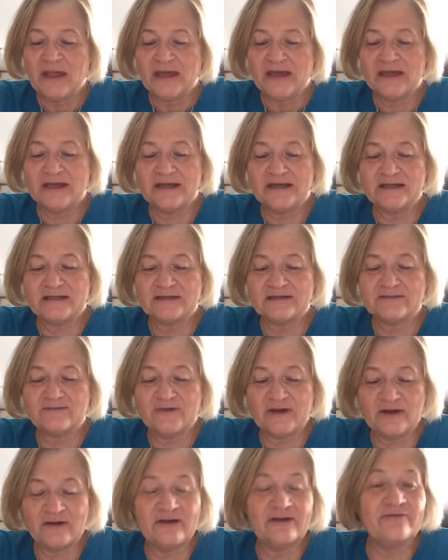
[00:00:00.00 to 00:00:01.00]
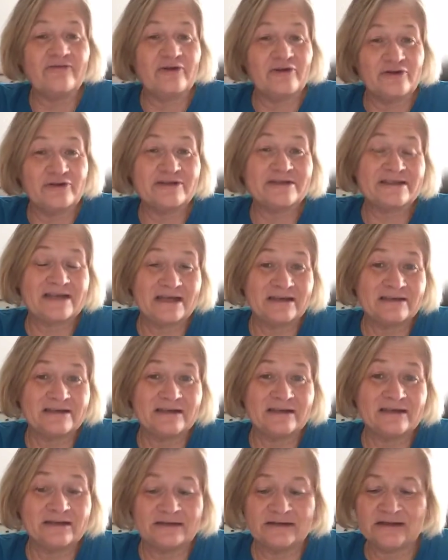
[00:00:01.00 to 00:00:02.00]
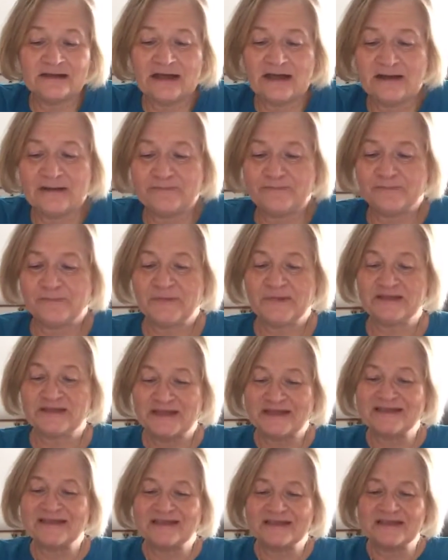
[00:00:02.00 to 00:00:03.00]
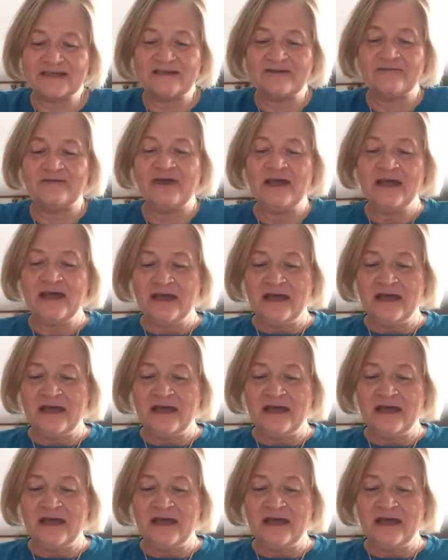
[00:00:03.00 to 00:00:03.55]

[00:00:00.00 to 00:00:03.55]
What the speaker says: It is very photosensitive, sensitive,